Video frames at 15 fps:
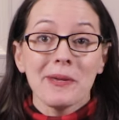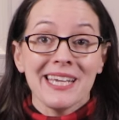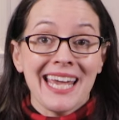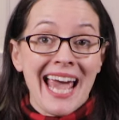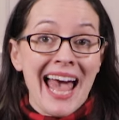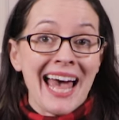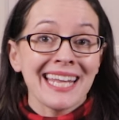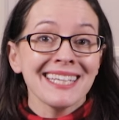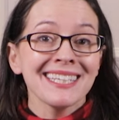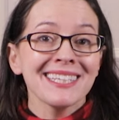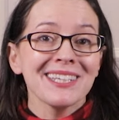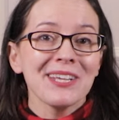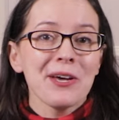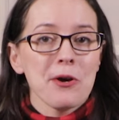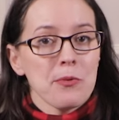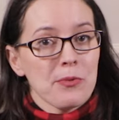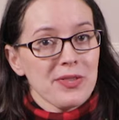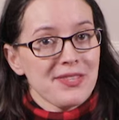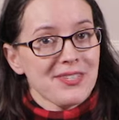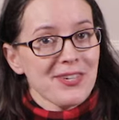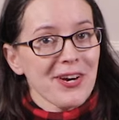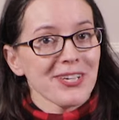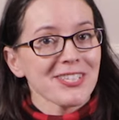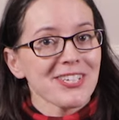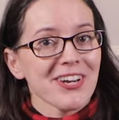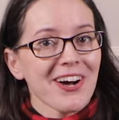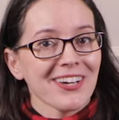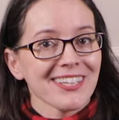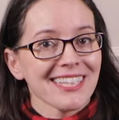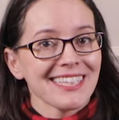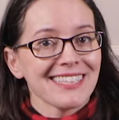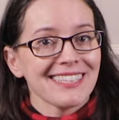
began with dark chocolate.